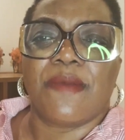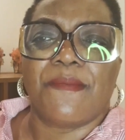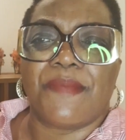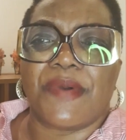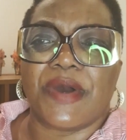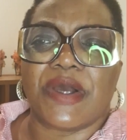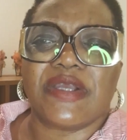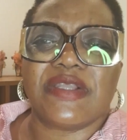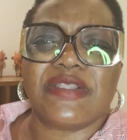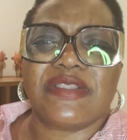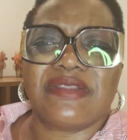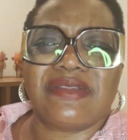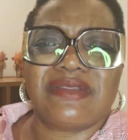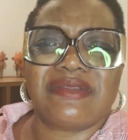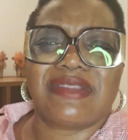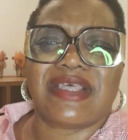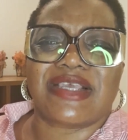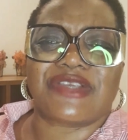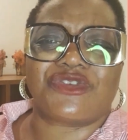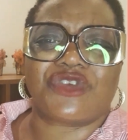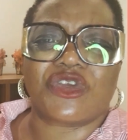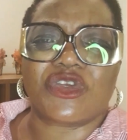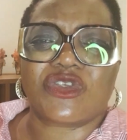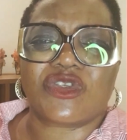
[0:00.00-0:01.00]
but
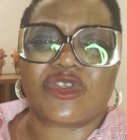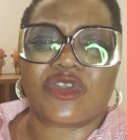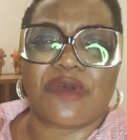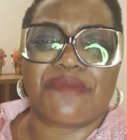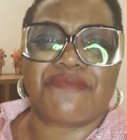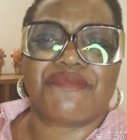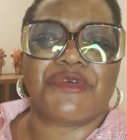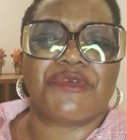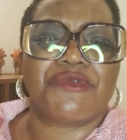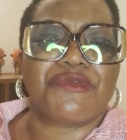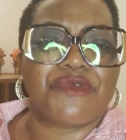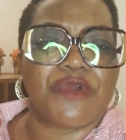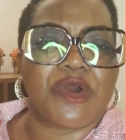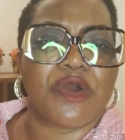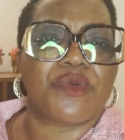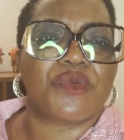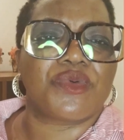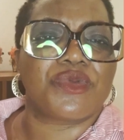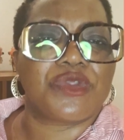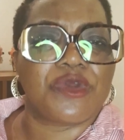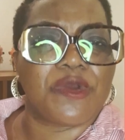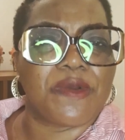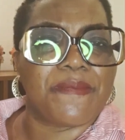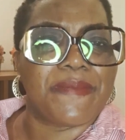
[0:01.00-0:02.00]
there's just something wrong
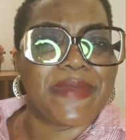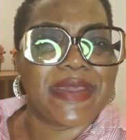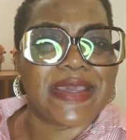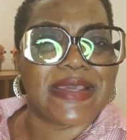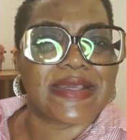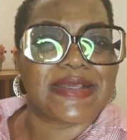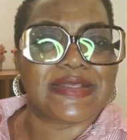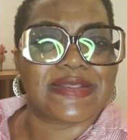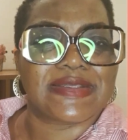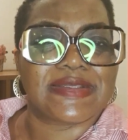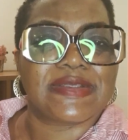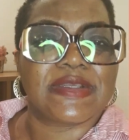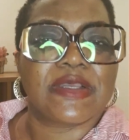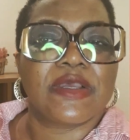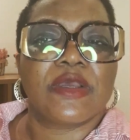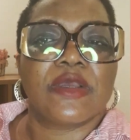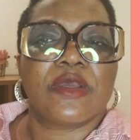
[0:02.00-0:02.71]
with your mix,